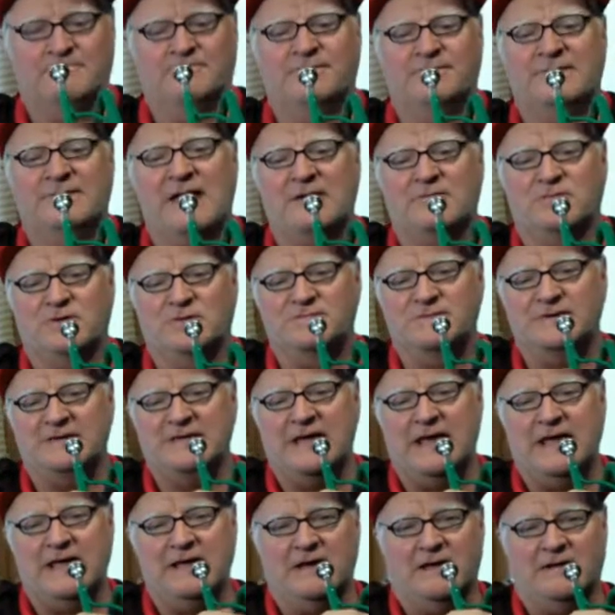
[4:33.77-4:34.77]
that would be
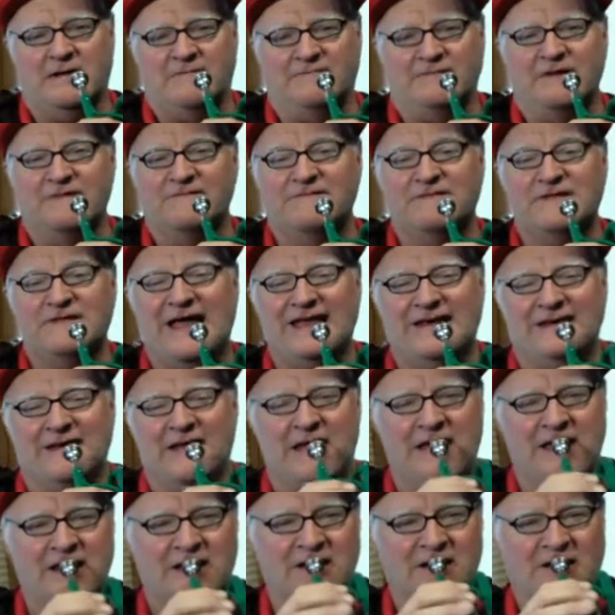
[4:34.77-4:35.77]
a flat
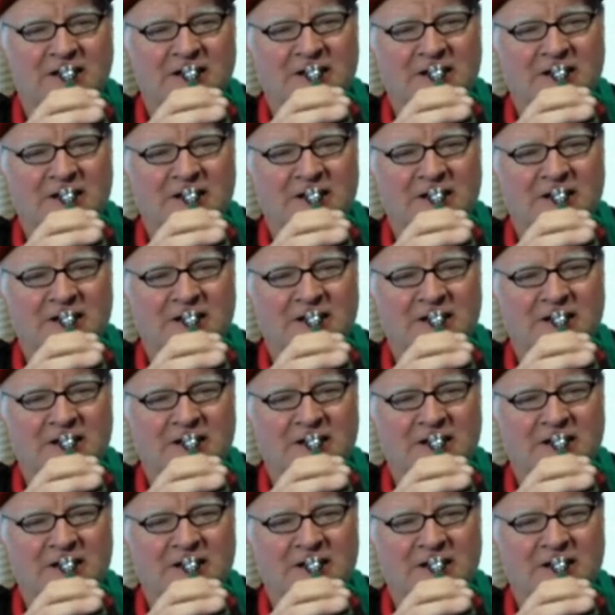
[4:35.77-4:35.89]
9